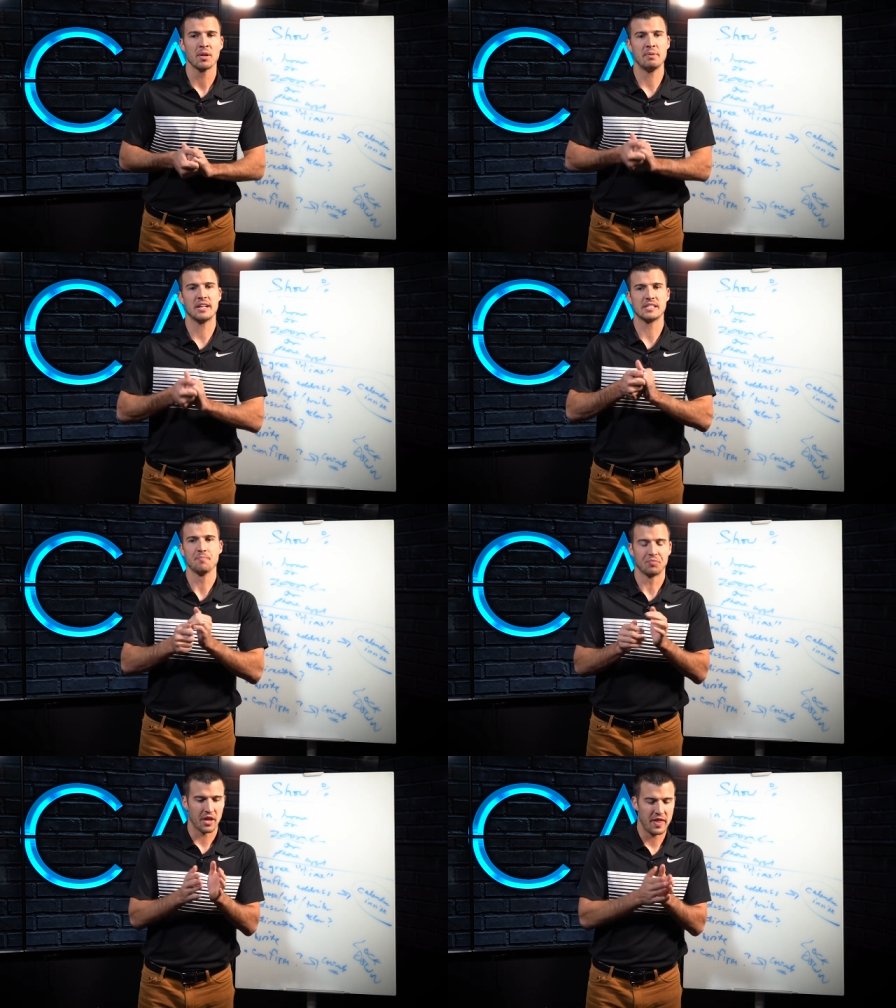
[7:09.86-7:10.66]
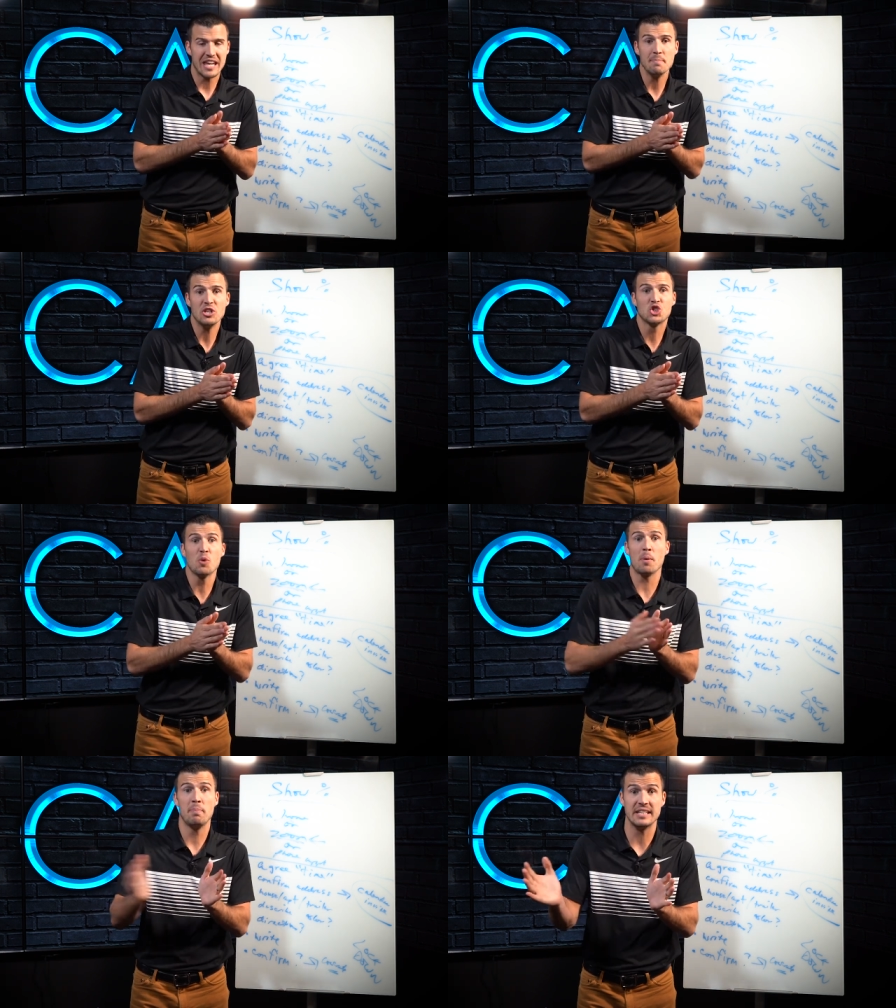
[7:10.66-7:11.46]
because they keep me
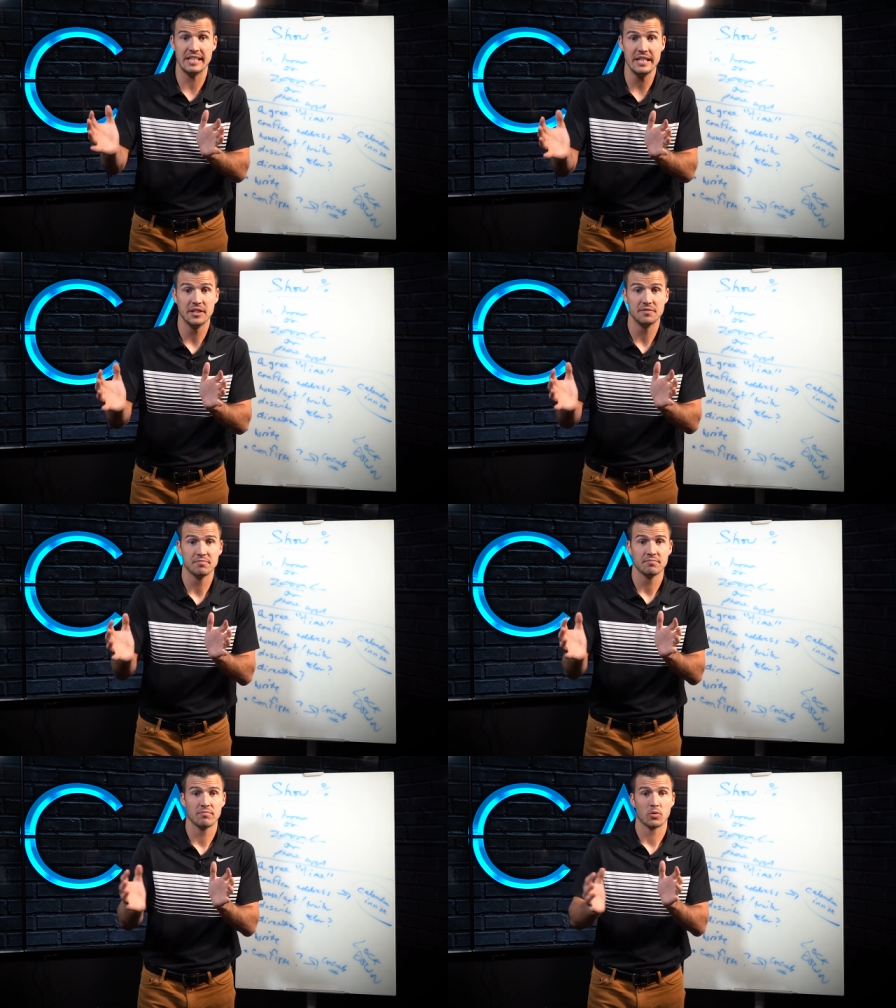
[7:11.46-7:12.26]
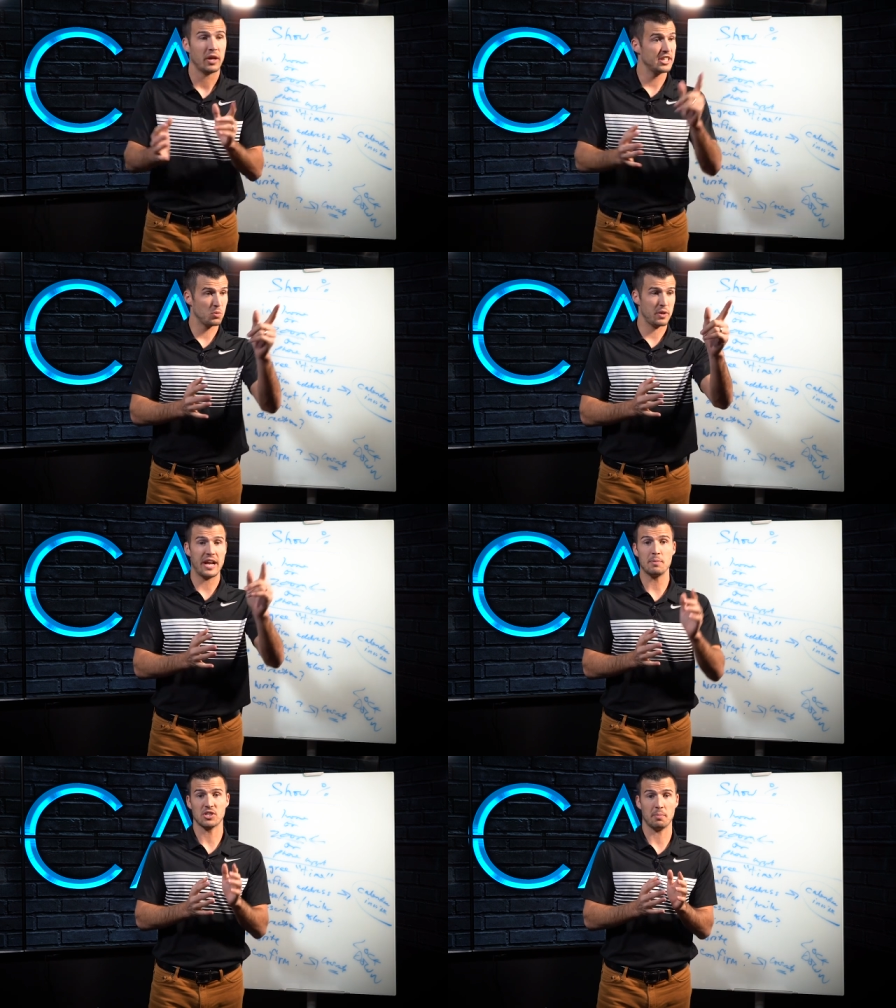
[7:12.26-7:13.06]
super busy, right? This is what
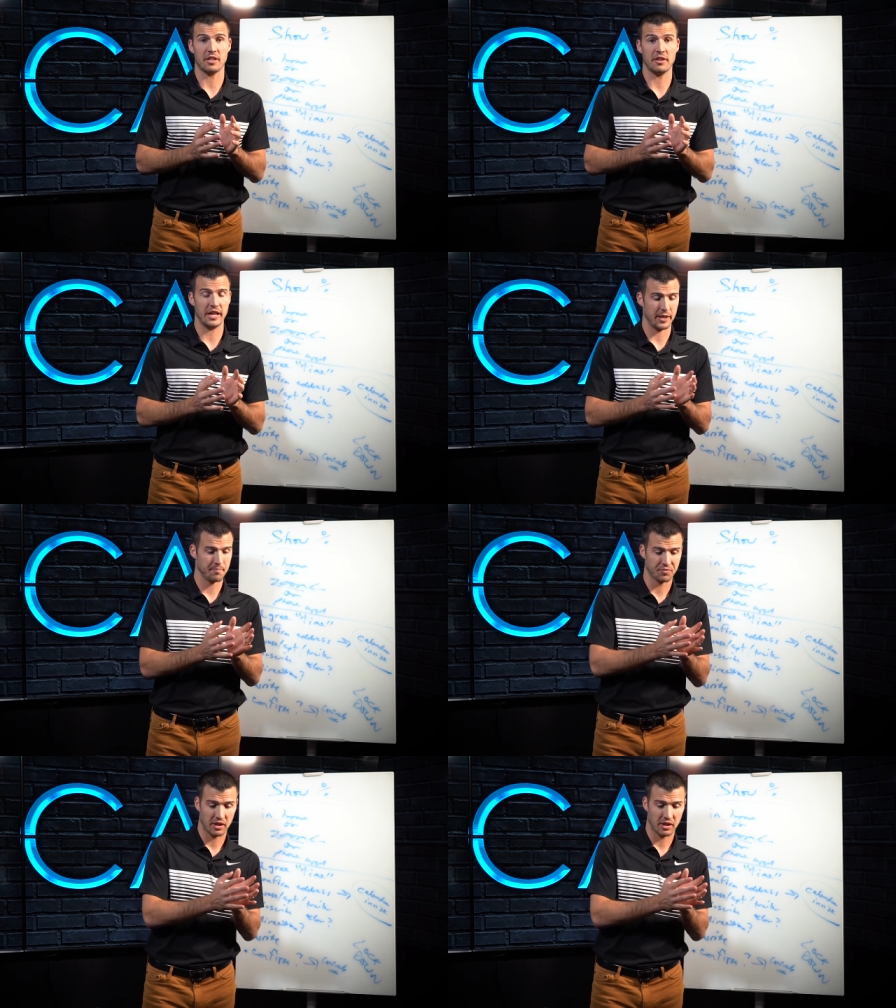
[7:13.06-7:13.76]
Nate was talking about the other day.